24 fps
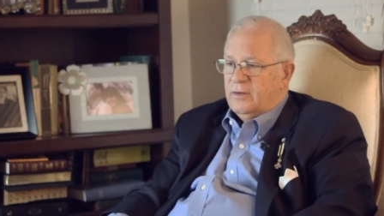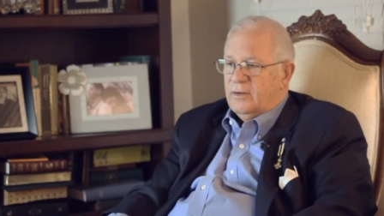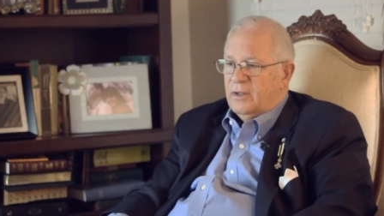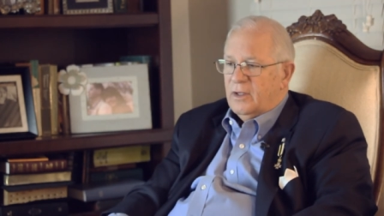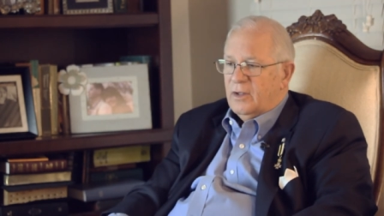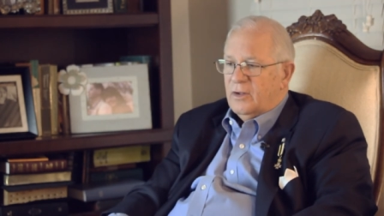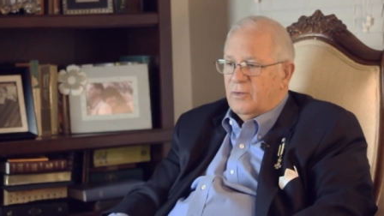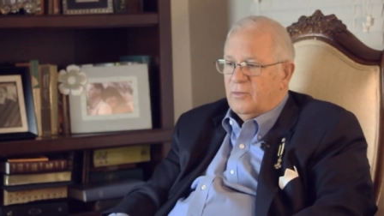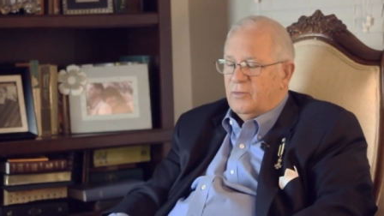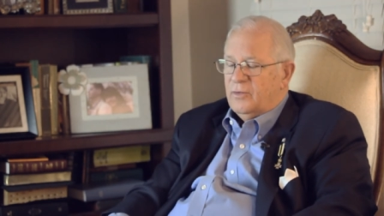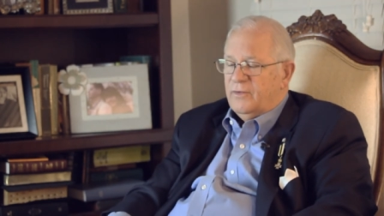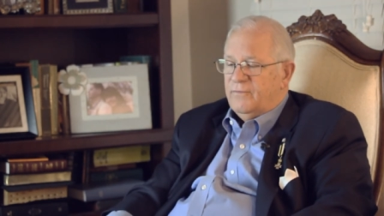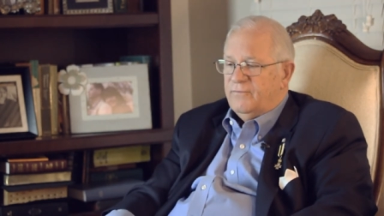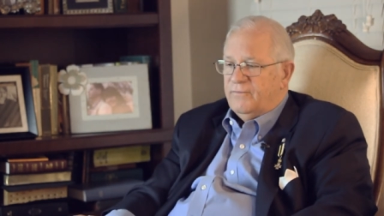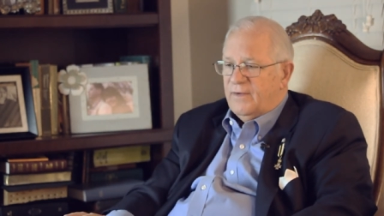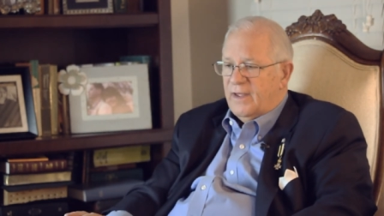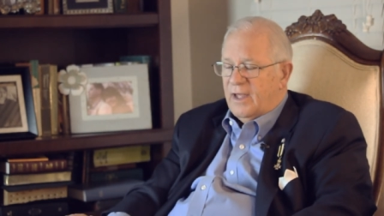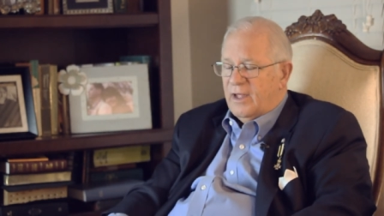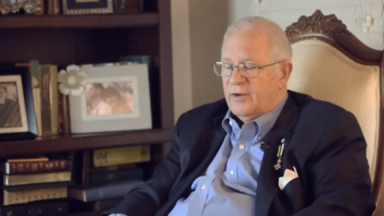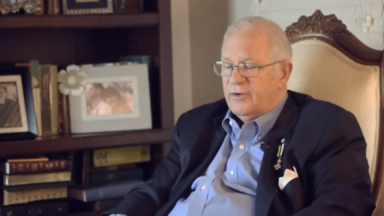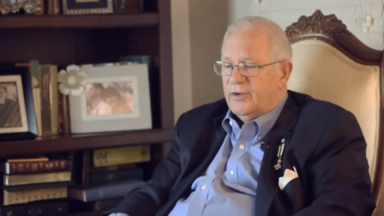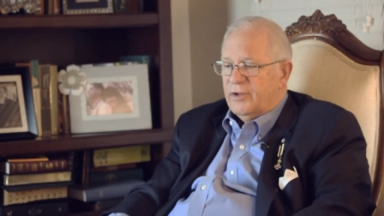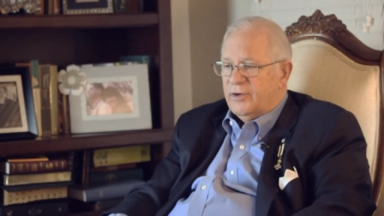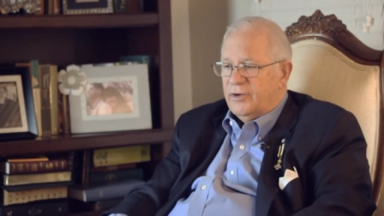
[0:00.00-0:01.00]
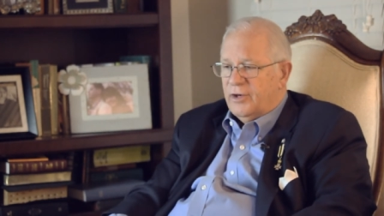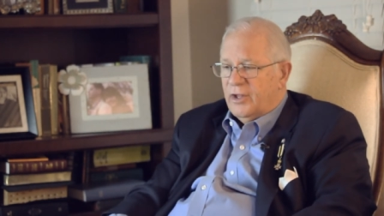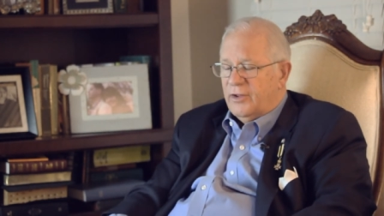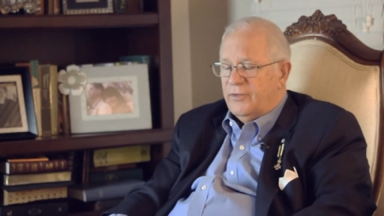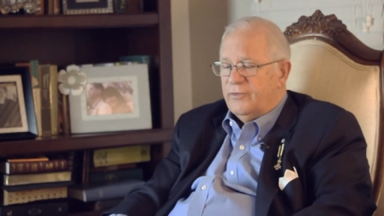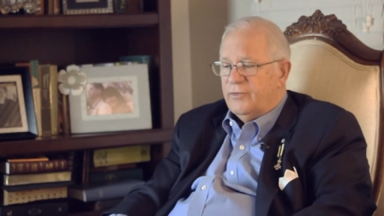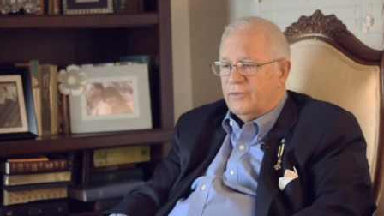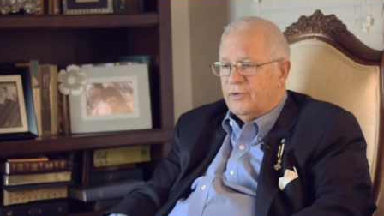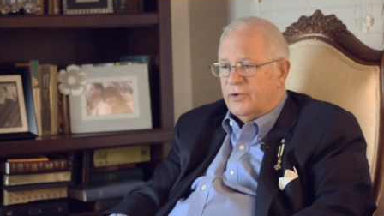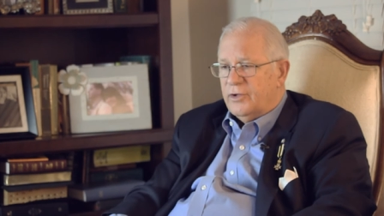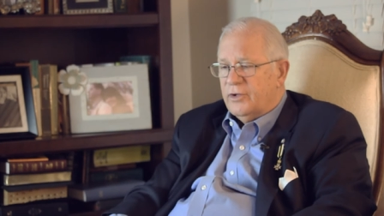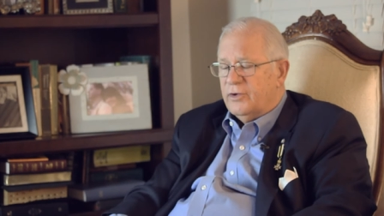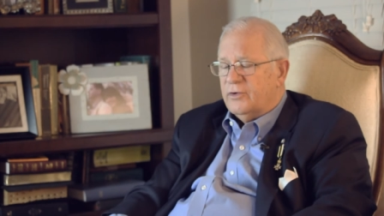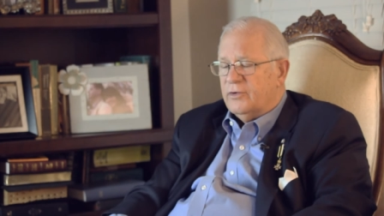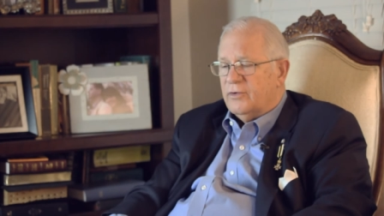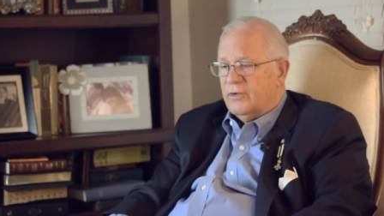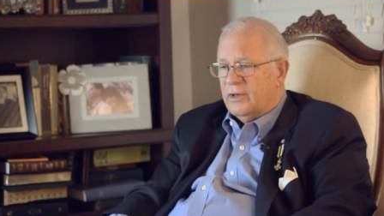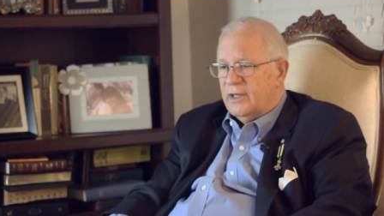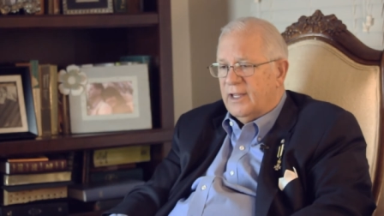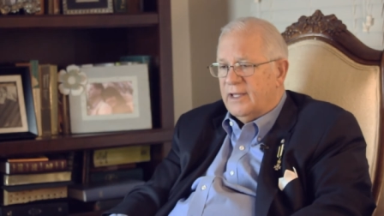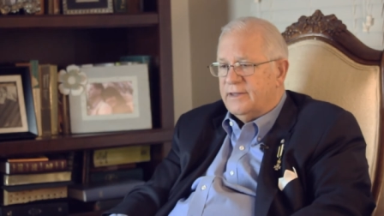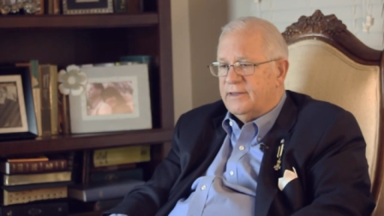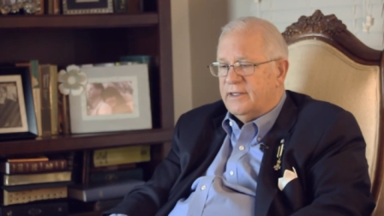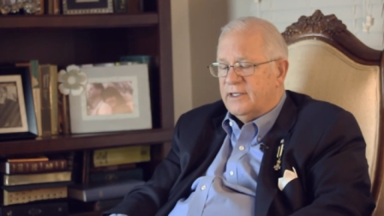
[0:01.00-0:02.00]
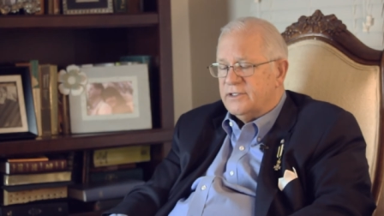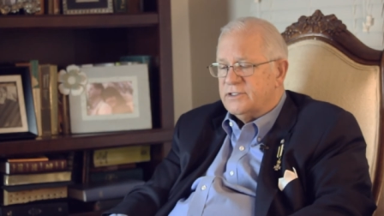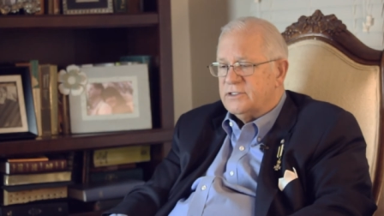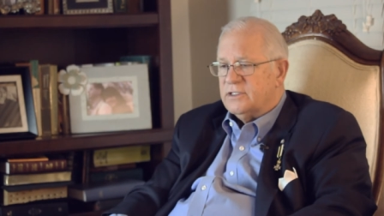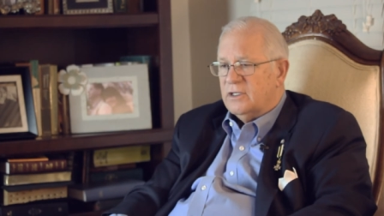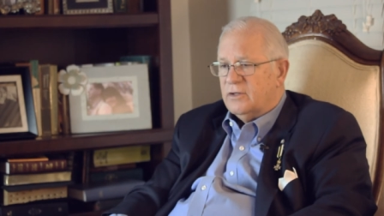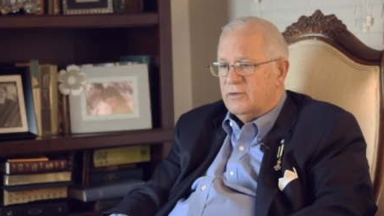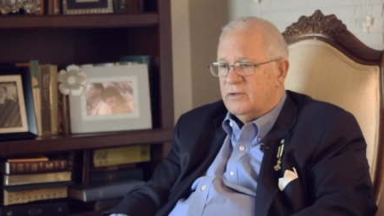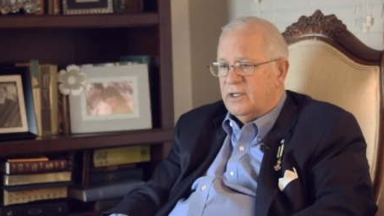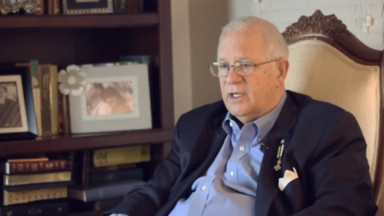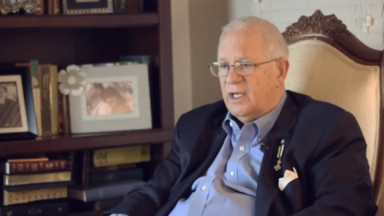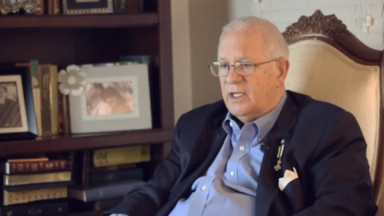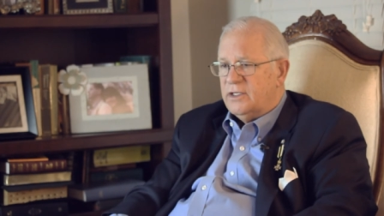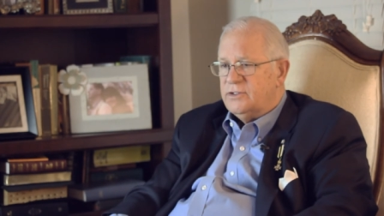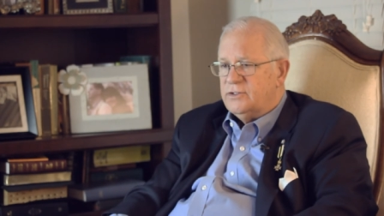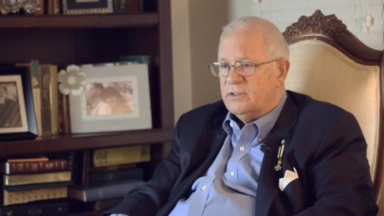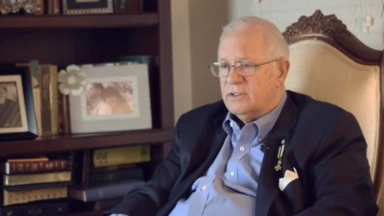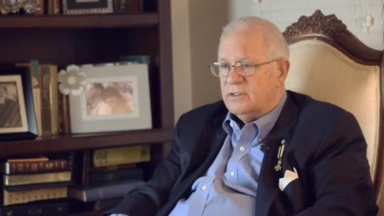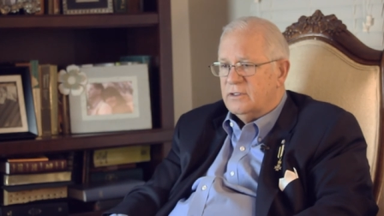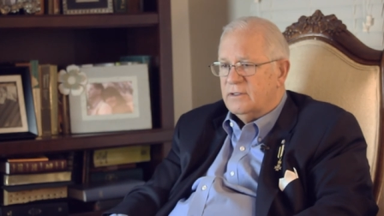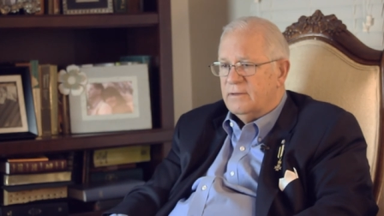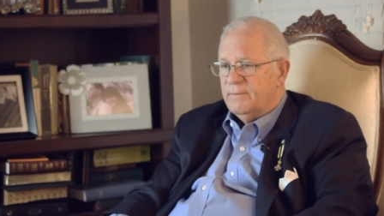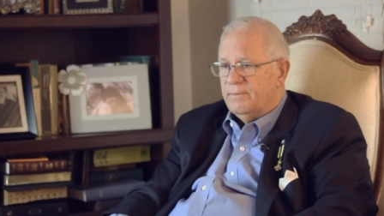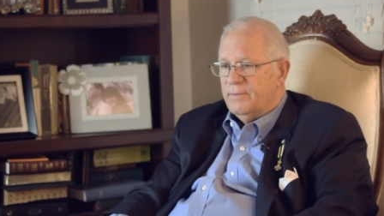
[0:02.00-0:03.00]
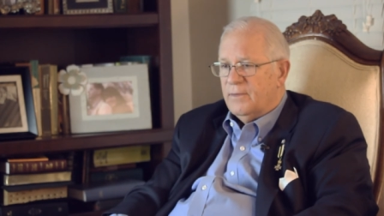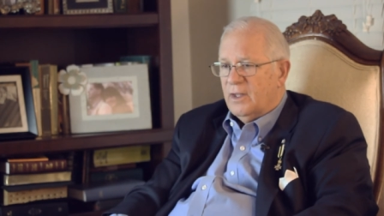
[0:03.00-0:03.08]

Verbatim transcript: we found another uncle at this location.